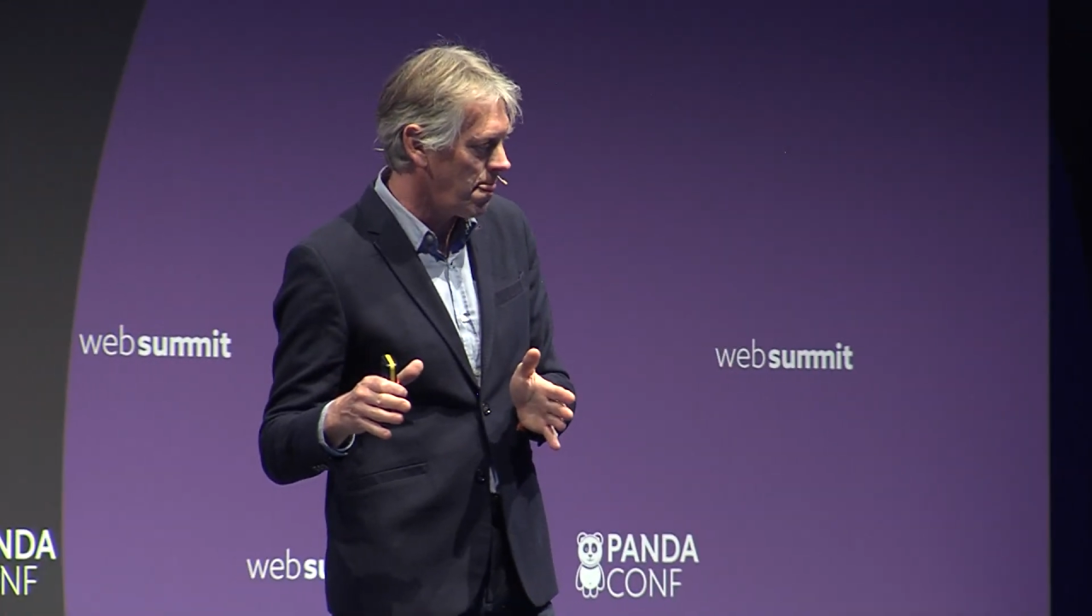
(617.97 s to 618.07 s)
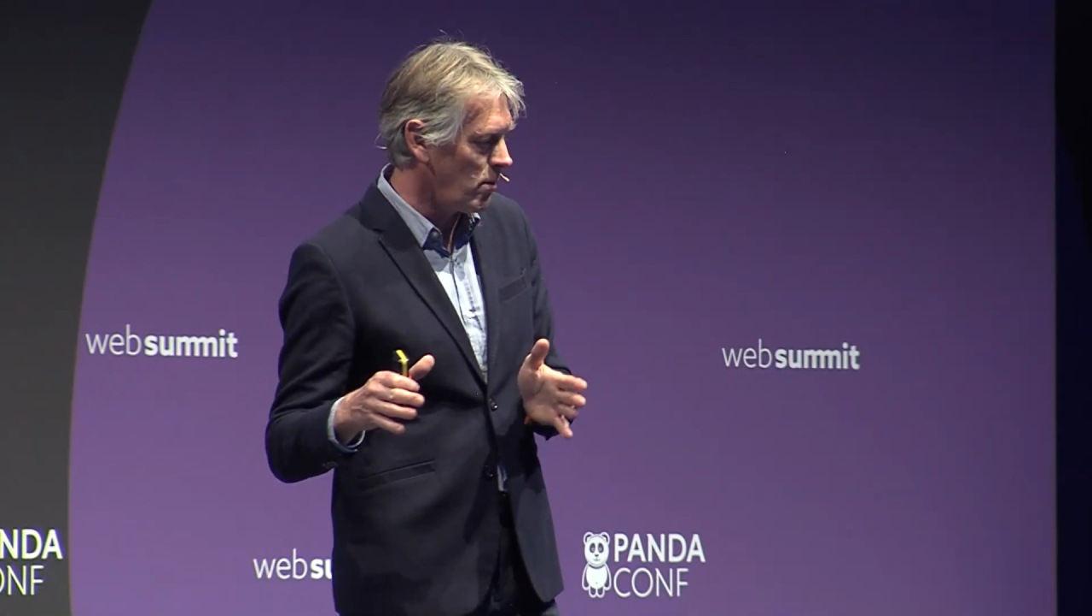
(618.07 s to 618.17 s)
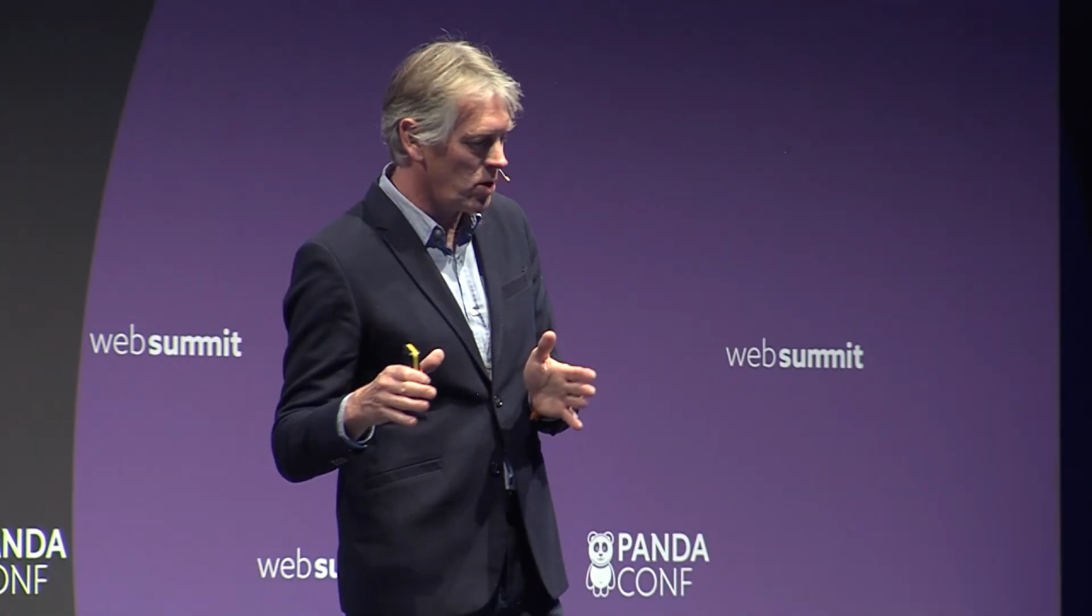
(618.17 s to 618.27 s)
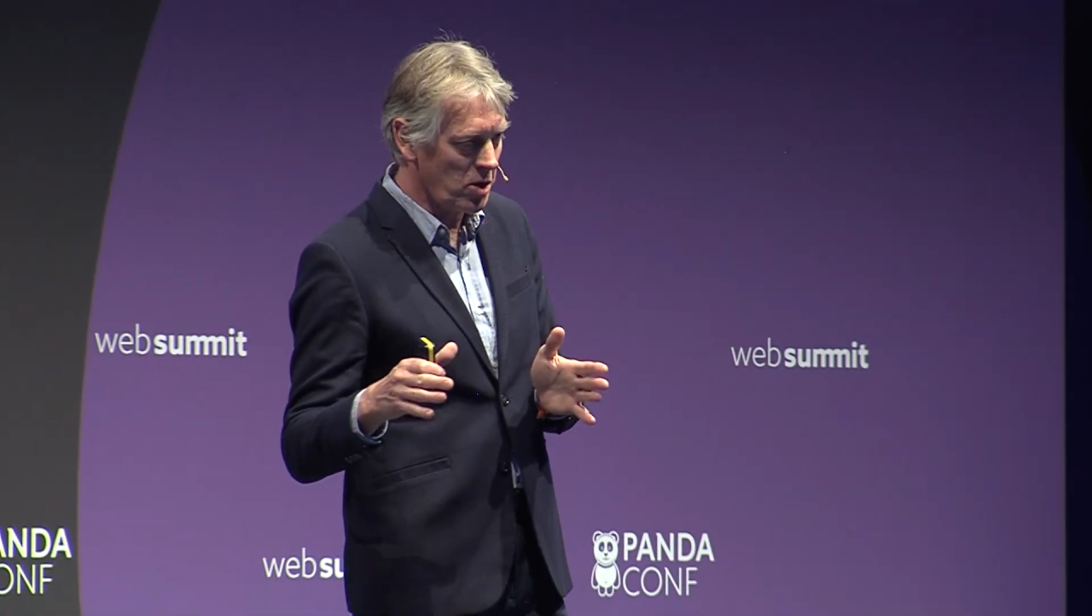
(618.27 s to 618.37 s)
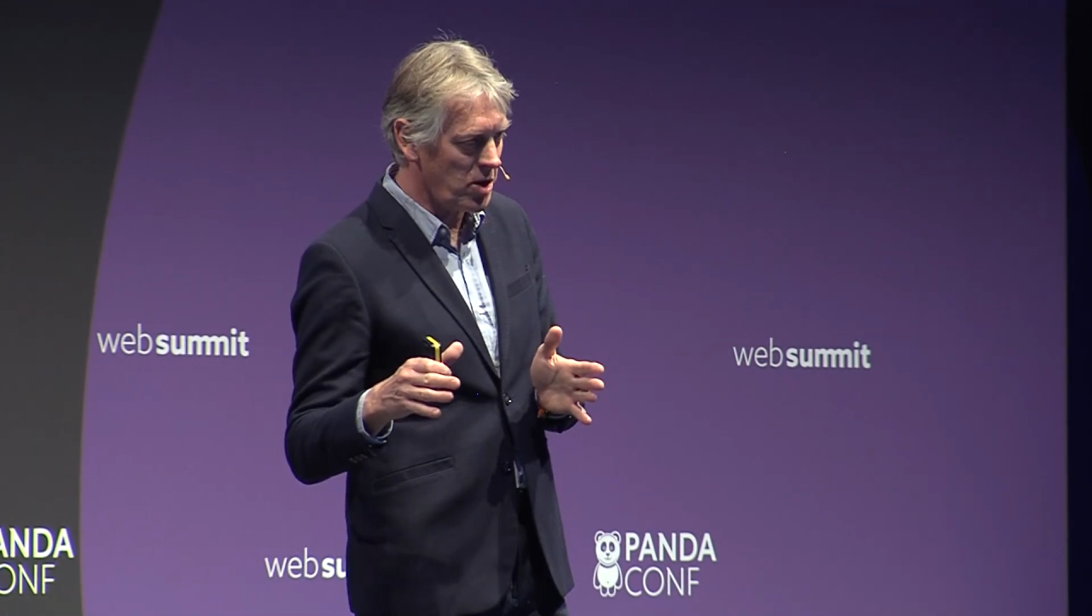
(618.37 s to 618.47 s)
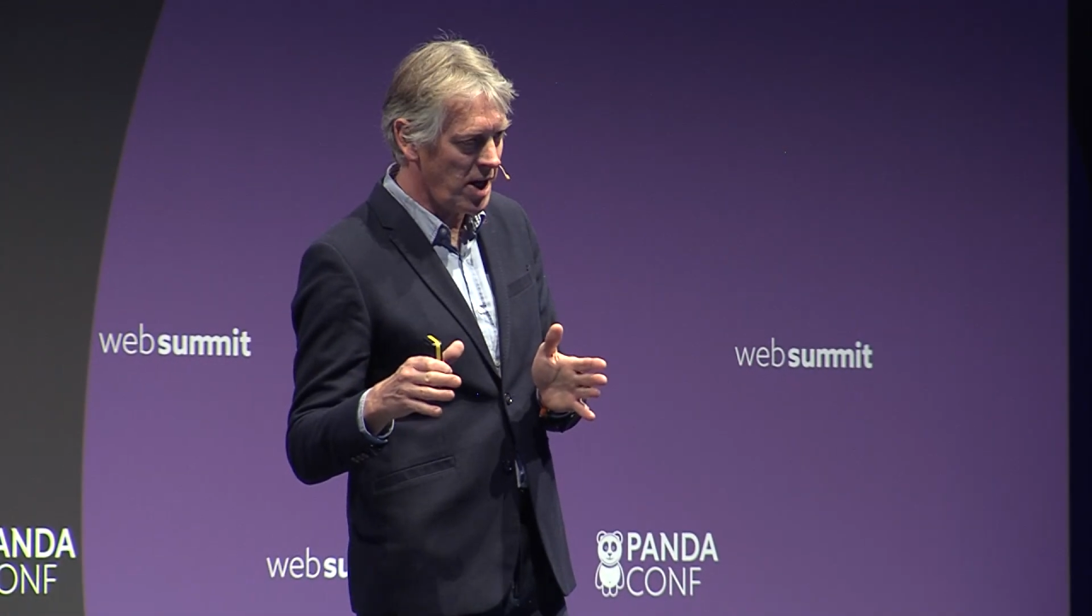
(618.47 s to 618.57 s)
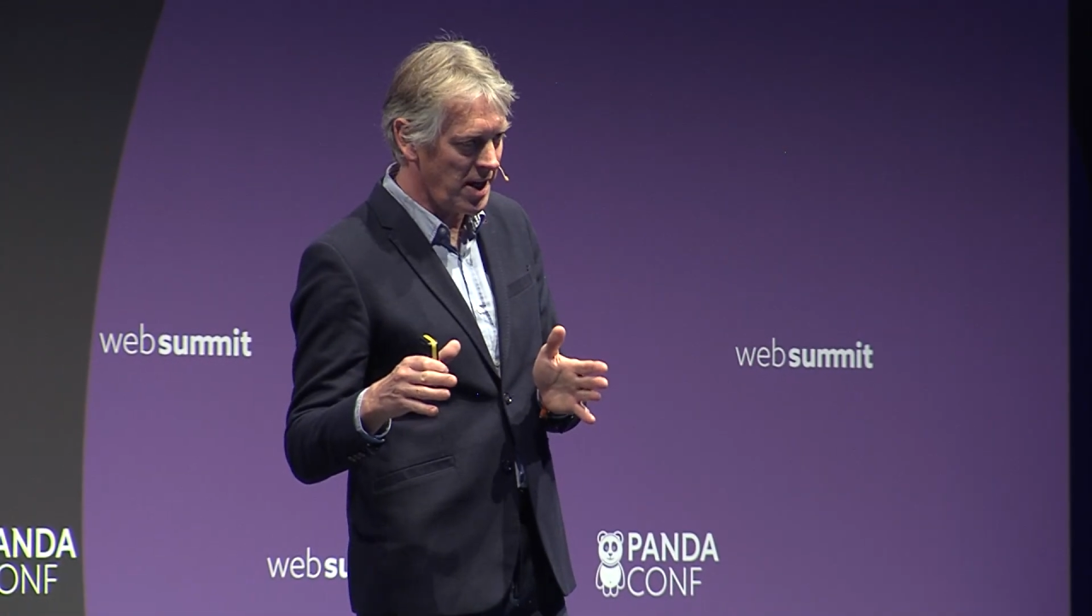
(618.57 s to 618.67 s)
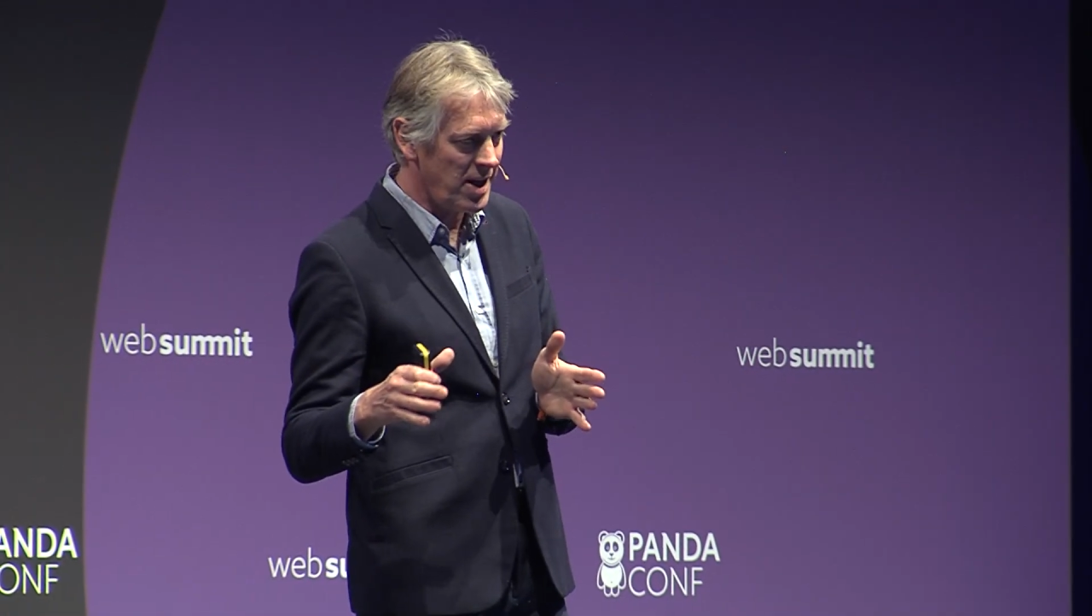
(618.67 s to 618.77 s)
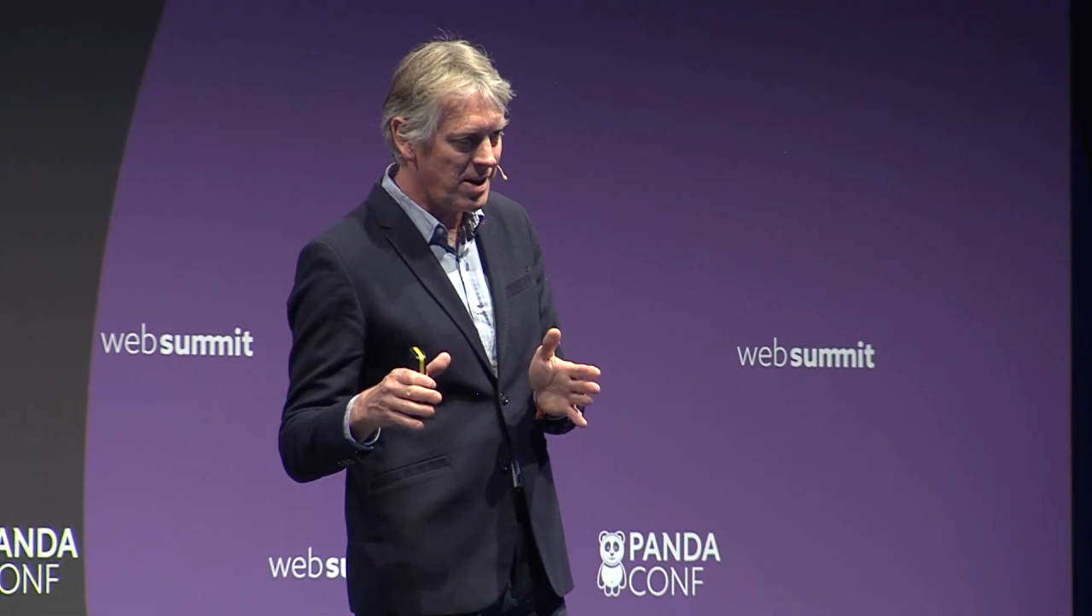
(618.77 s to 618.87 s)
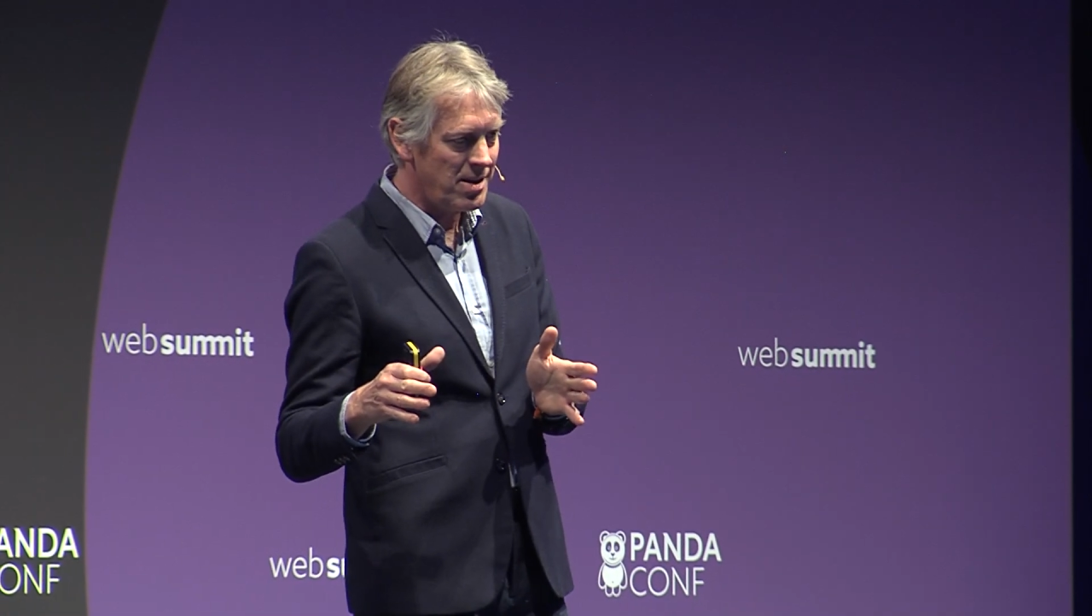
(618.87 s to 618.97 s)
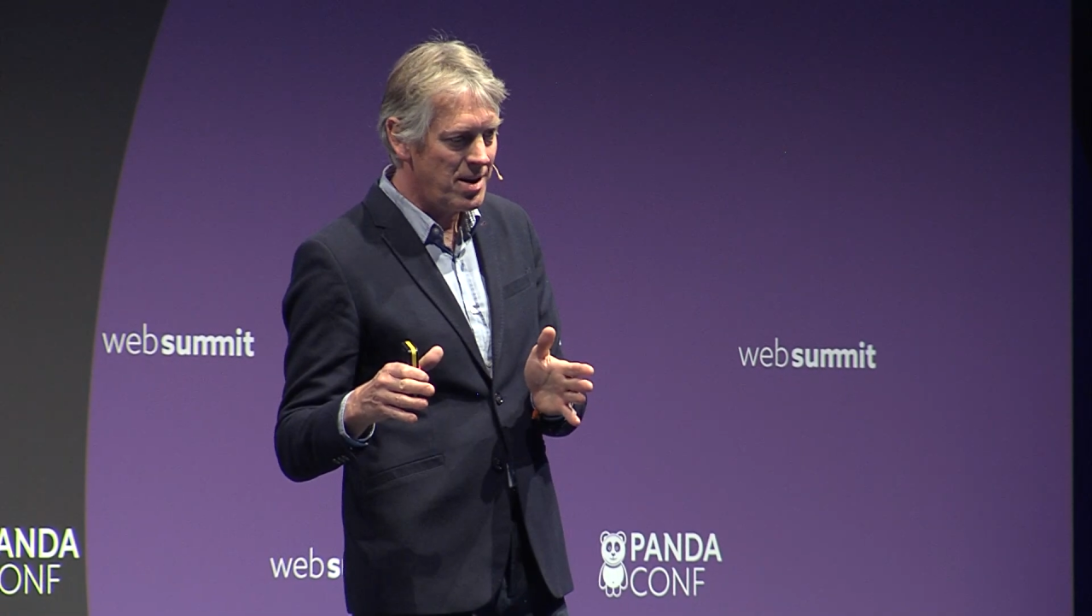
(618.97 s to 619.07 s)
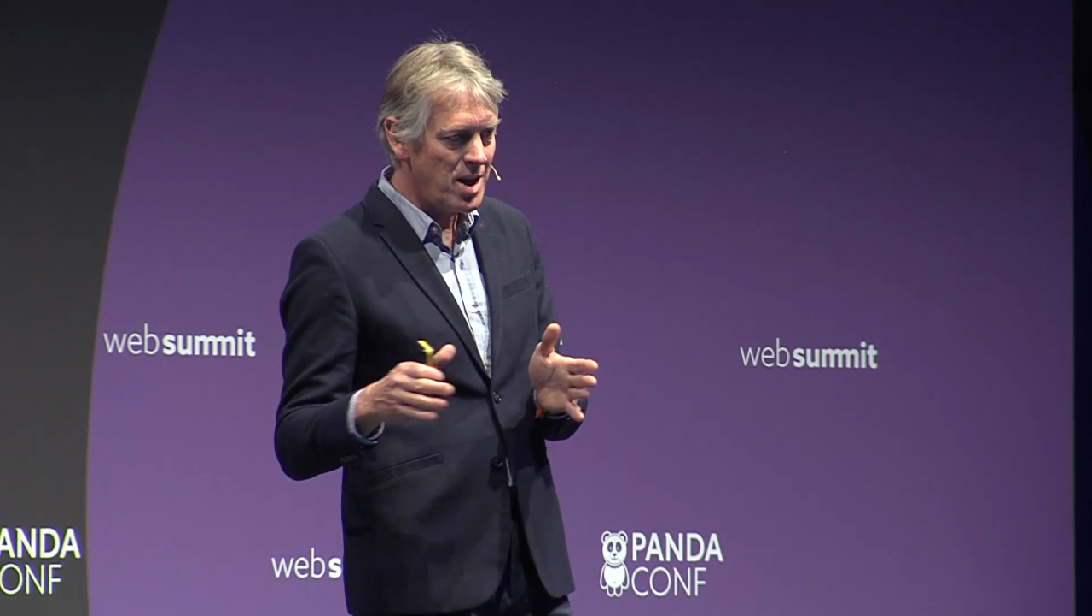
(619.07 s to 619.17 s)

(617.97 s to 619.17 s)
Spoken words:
we're not there yet,